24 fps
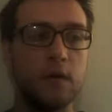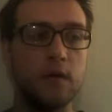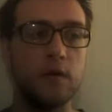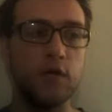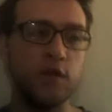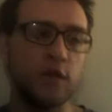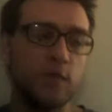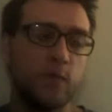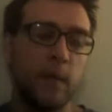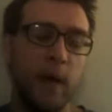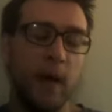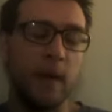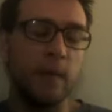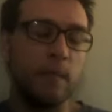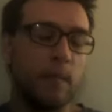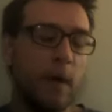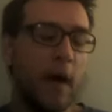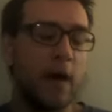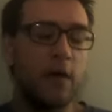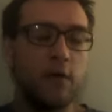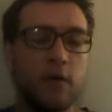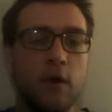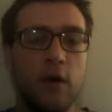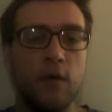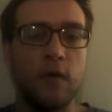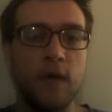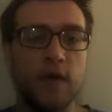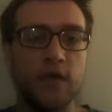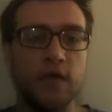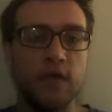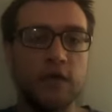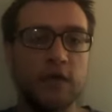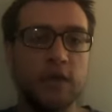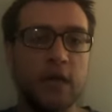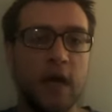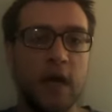just by I don't know. That's
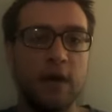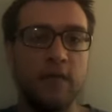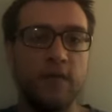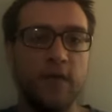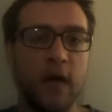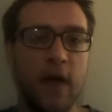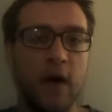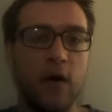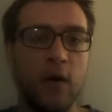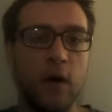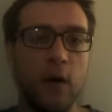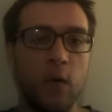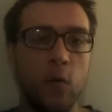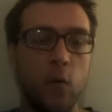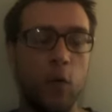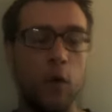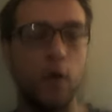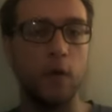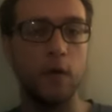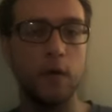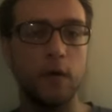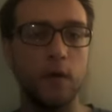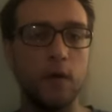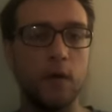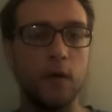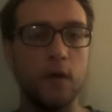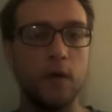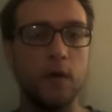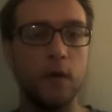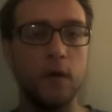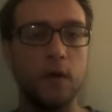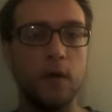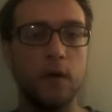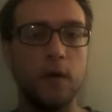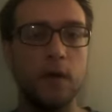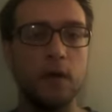just kind of how I work.
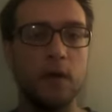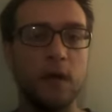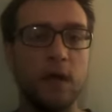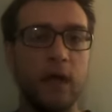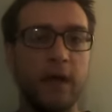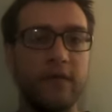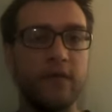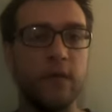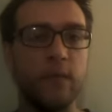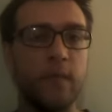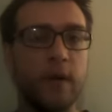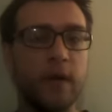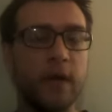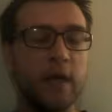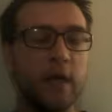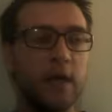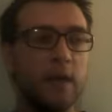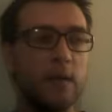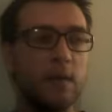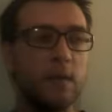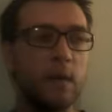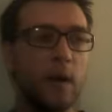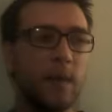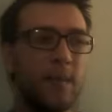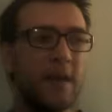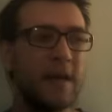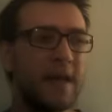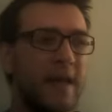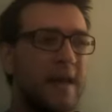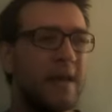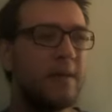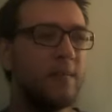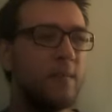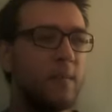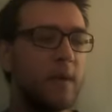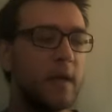Everybody, I
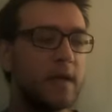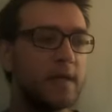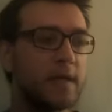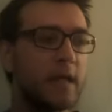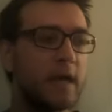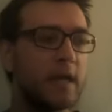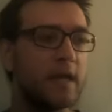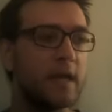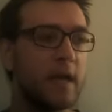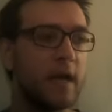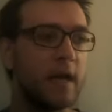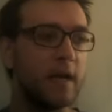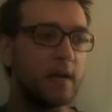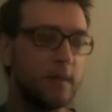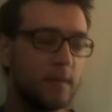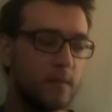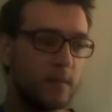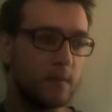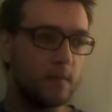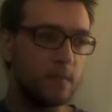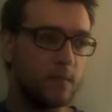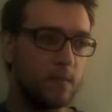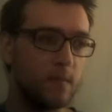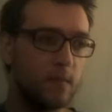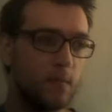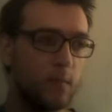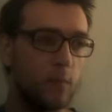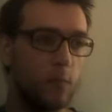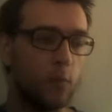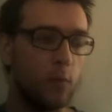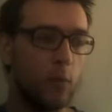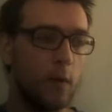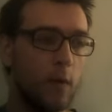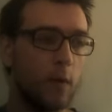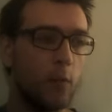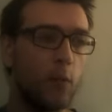mean, it's like that
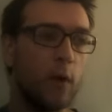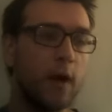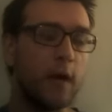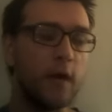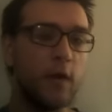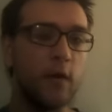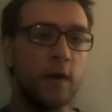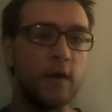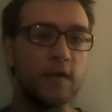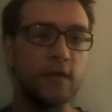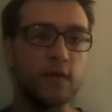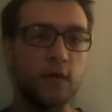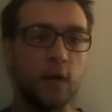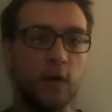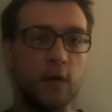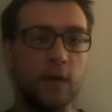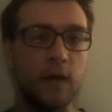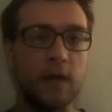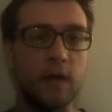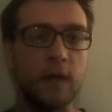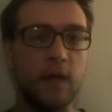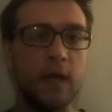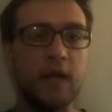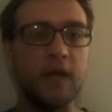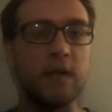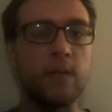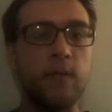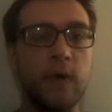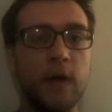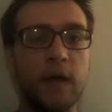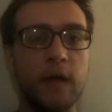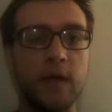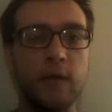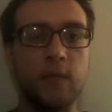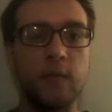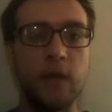Radiohead song. Like
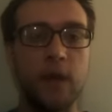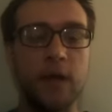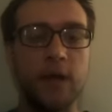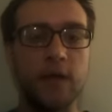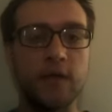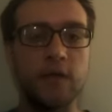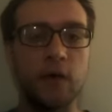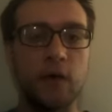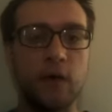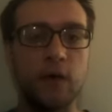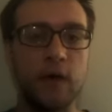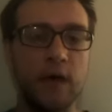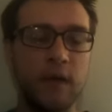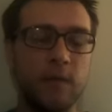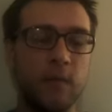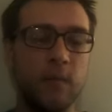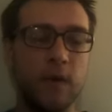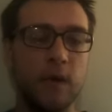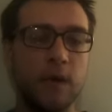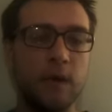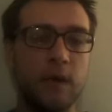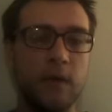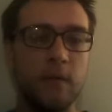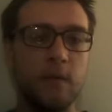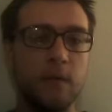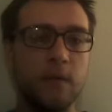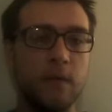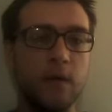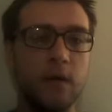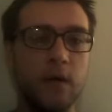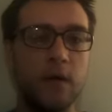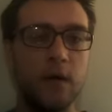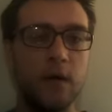anybody can play guitar. Anybody can,